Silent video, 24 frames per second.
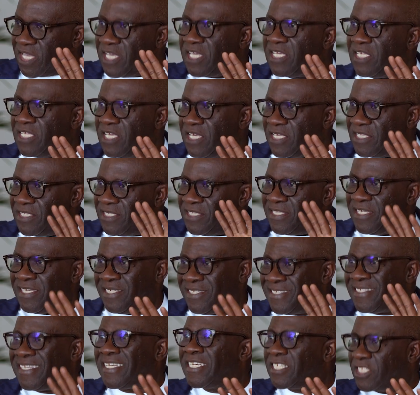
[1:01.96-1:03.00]
key
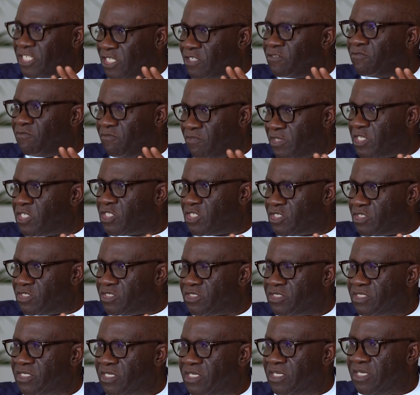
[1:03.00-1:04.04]
distinctive
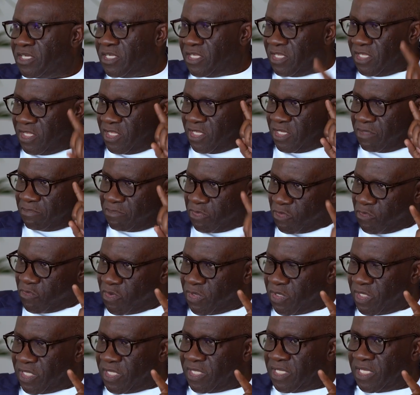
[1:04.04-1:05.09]
features. Number
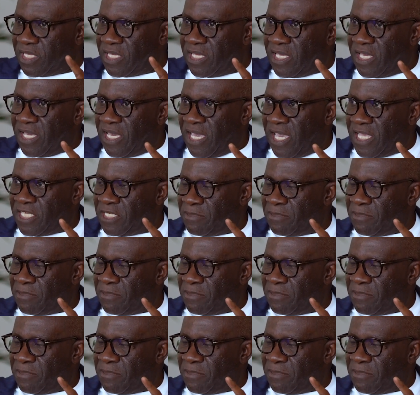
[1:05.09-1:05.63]
1 is